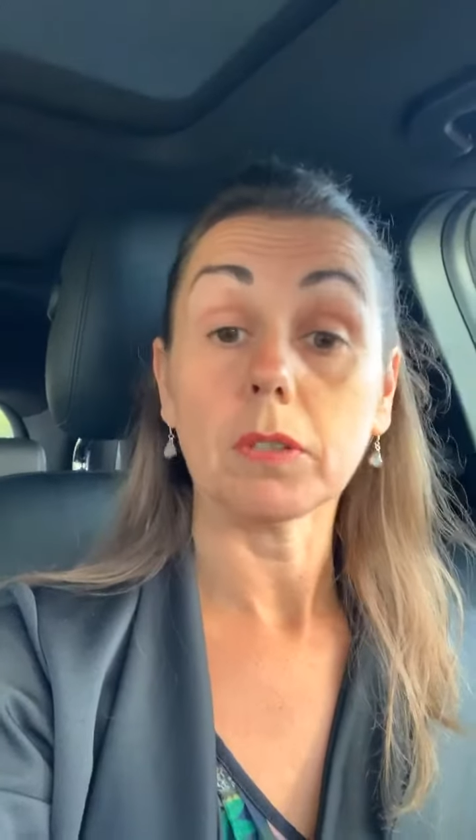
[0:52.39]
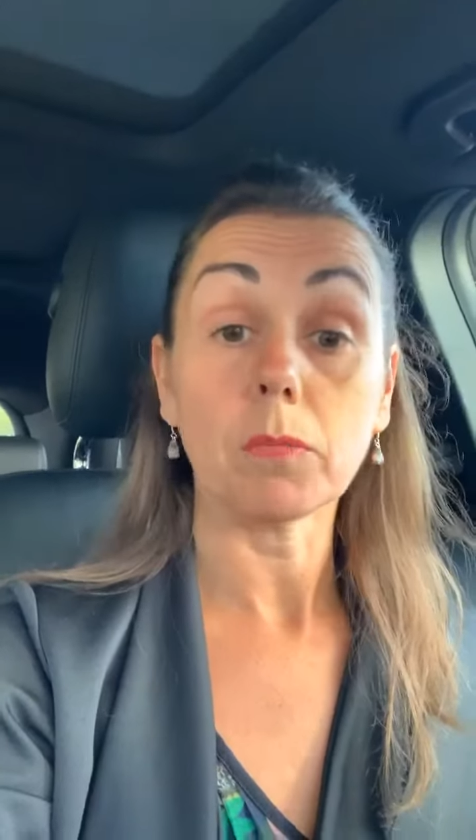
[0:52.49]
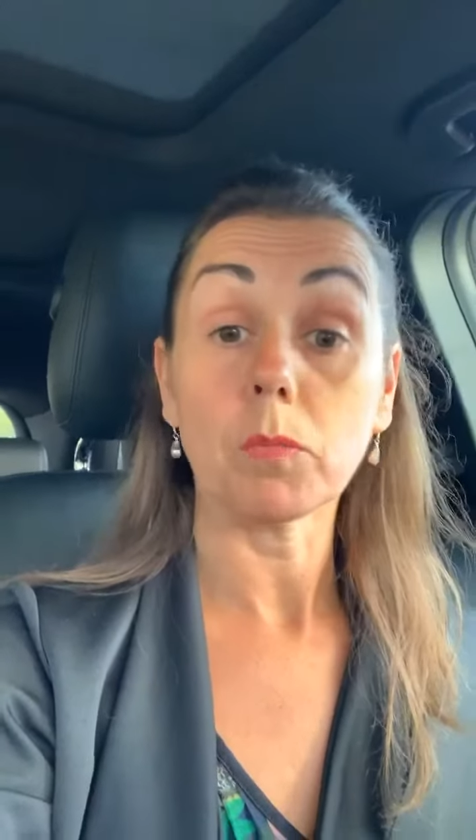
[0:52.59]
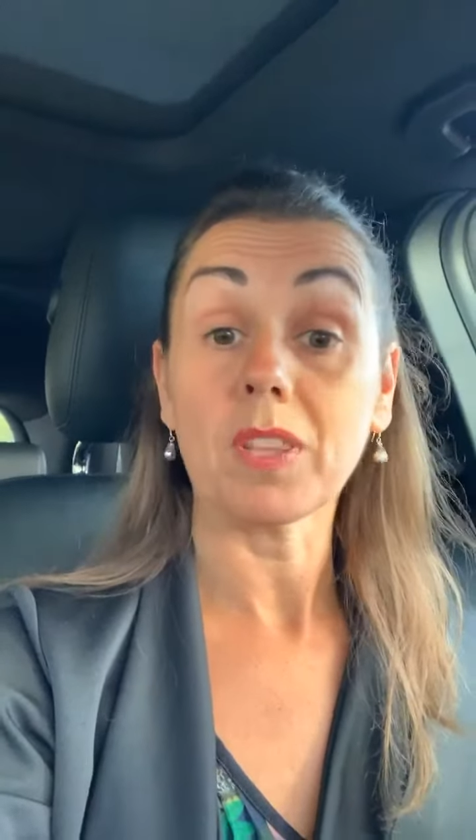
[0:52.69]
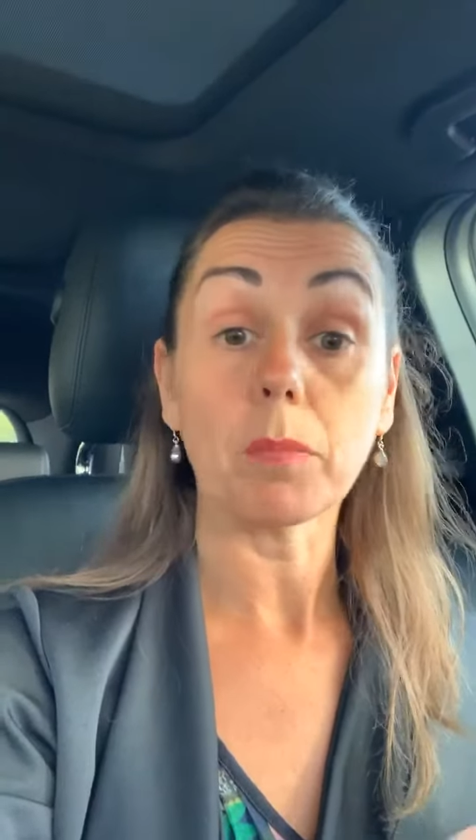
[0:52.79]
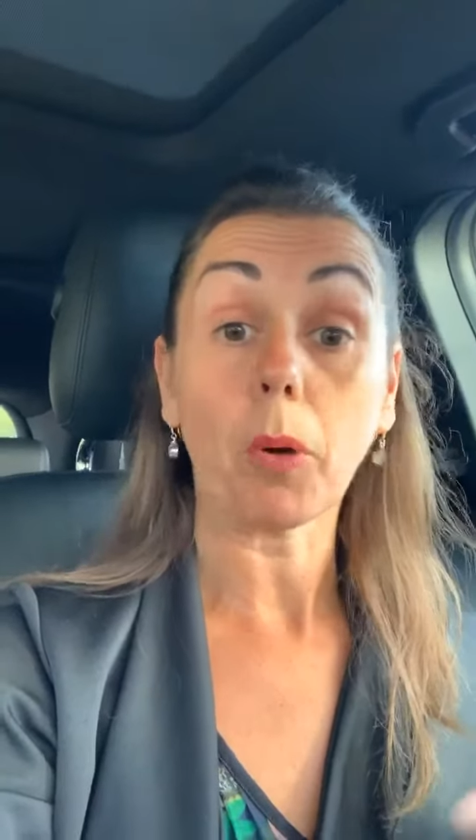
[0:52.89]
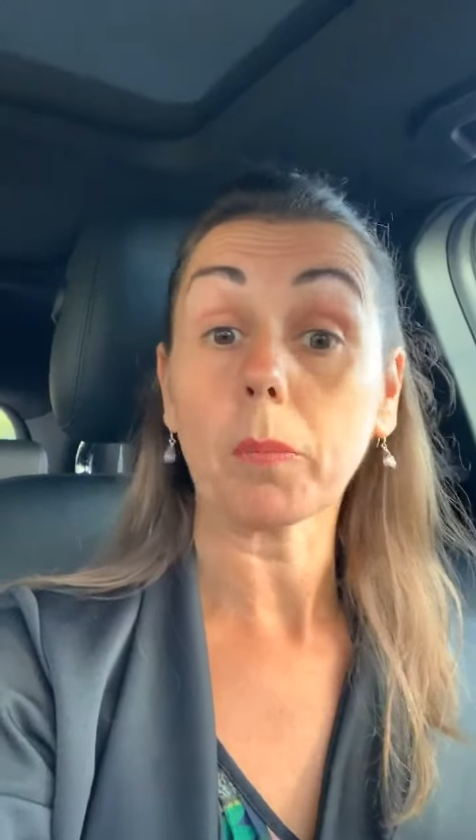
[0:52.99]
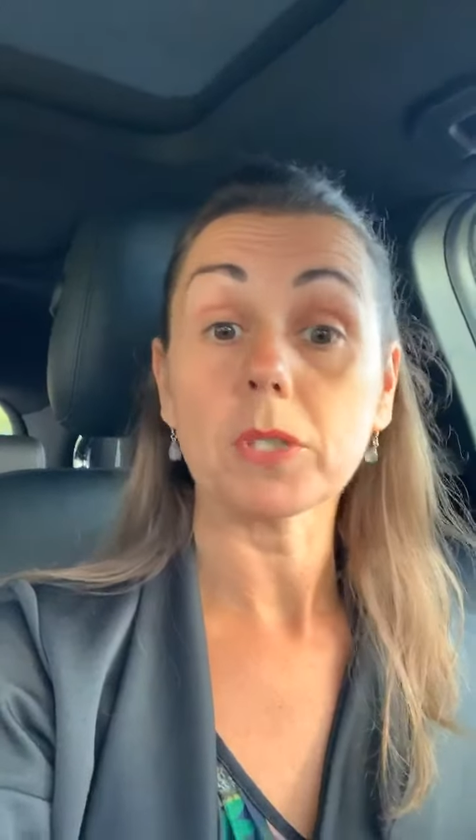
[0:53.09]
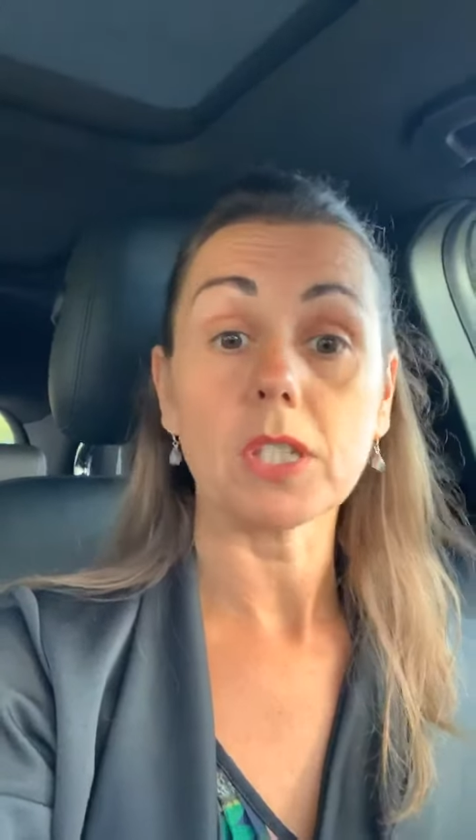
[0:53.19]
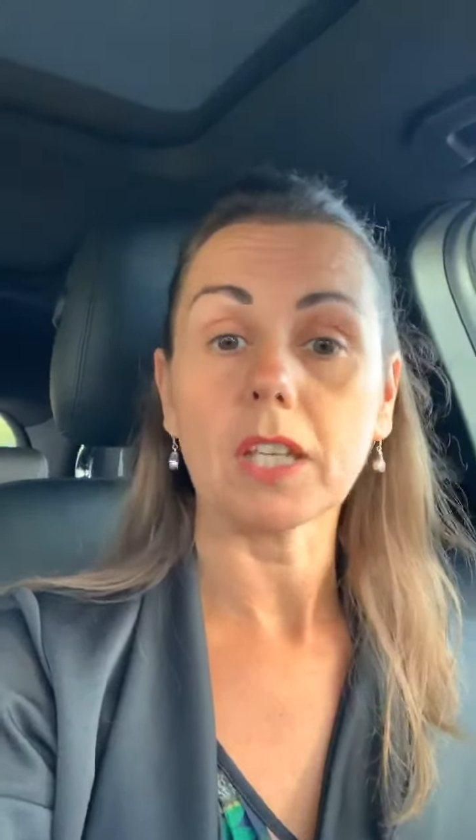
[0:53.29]
with a
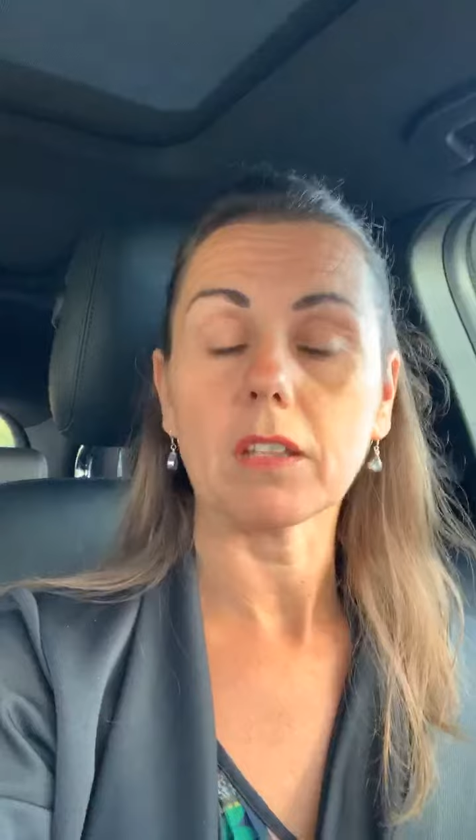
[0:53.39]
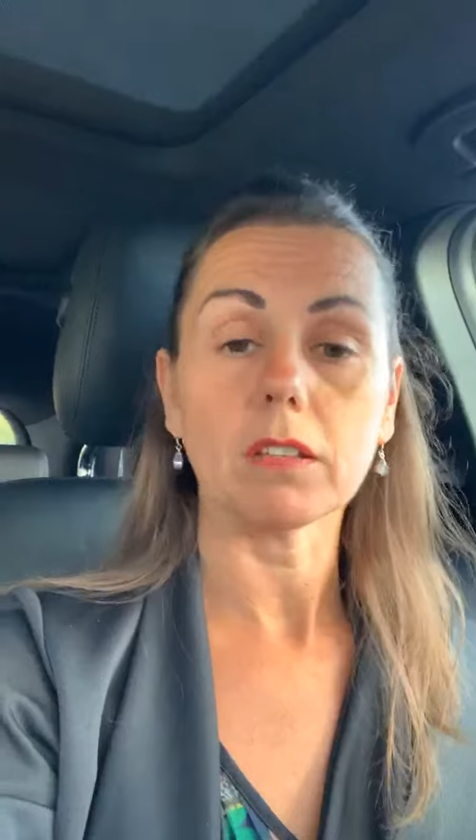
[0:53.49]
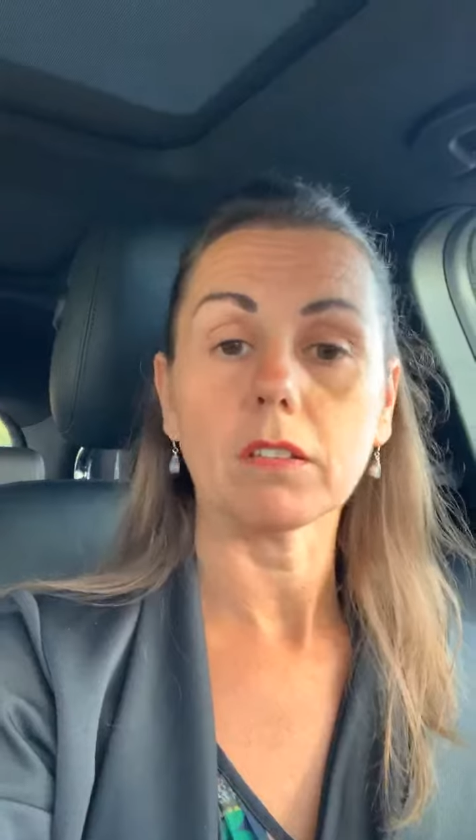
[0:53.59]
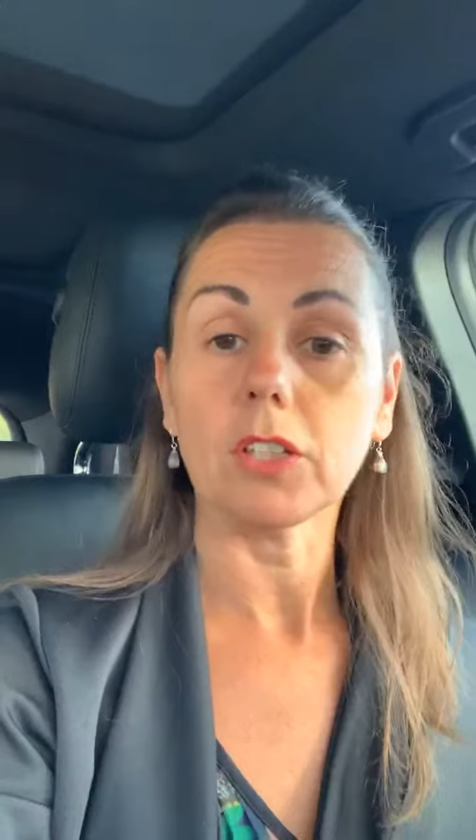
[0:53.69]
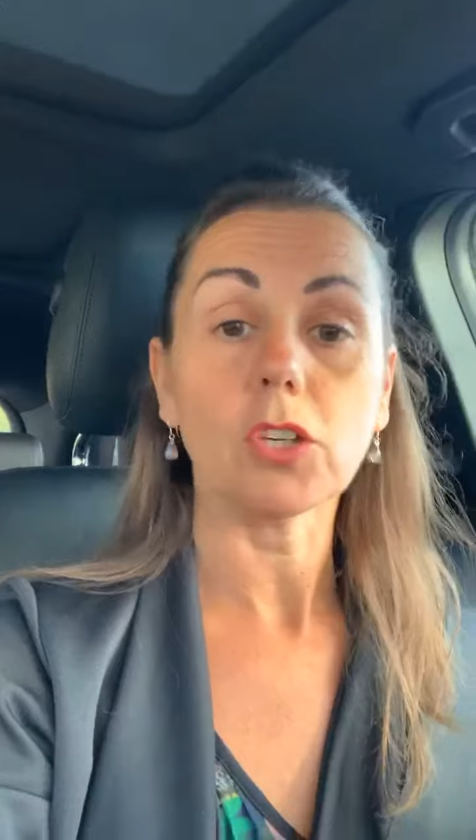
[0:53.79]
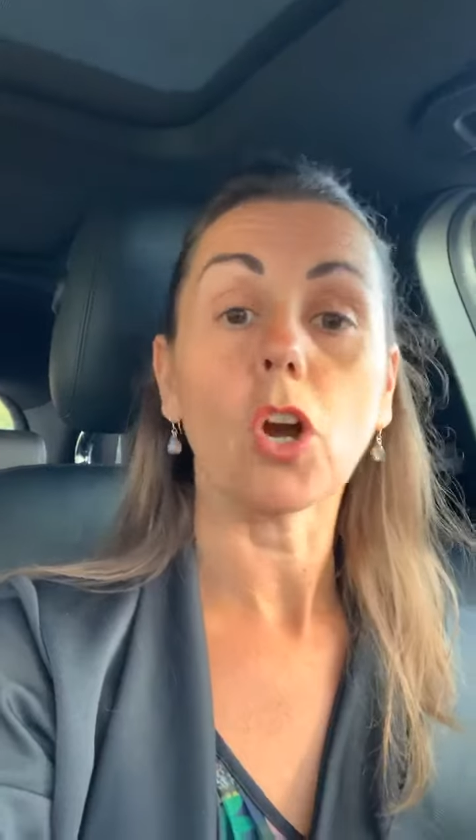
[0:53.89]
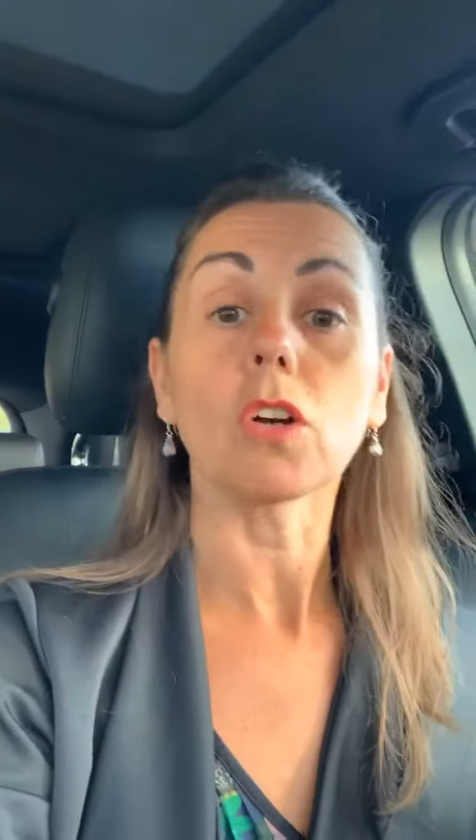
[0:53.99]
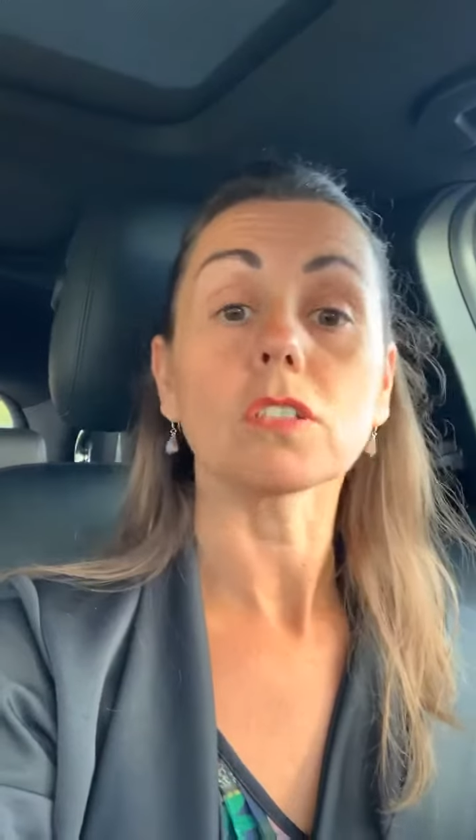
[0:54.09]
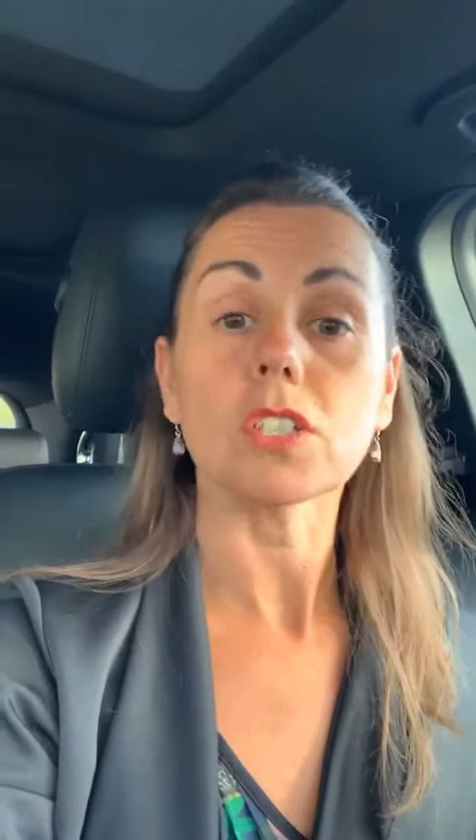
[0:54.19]
property that you can't